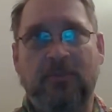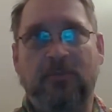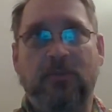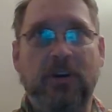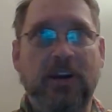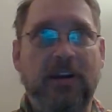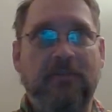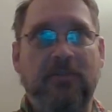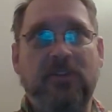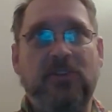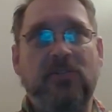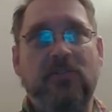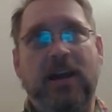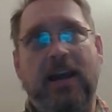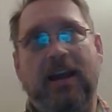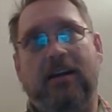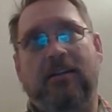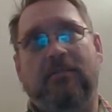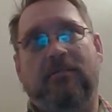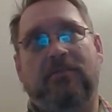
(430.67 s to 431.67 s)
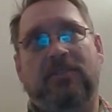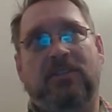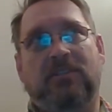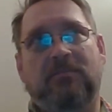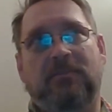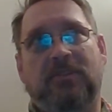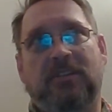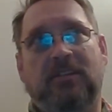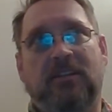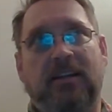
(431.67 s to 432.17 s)
whenever you have
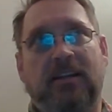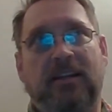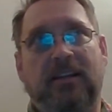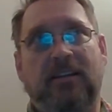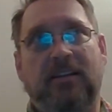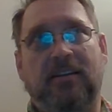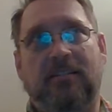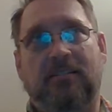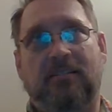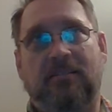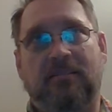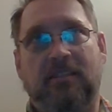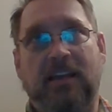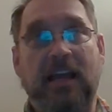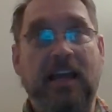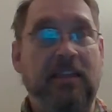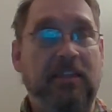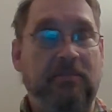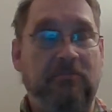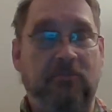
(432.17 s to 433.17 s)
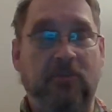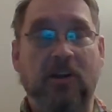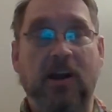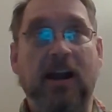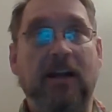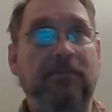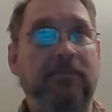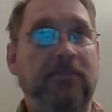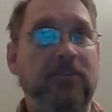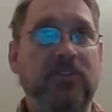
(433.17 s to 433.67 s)
something like where
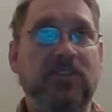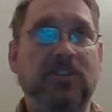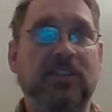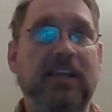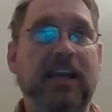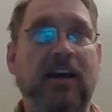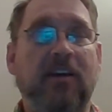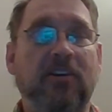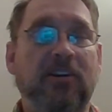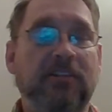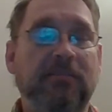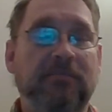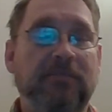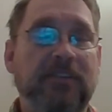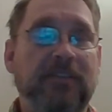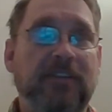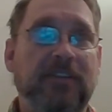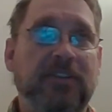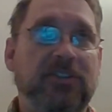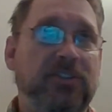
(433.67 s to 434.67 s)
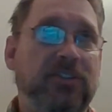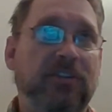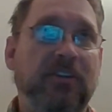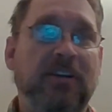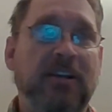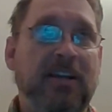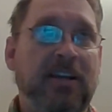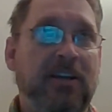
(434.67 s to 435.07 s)
I first encountered it in 5th edition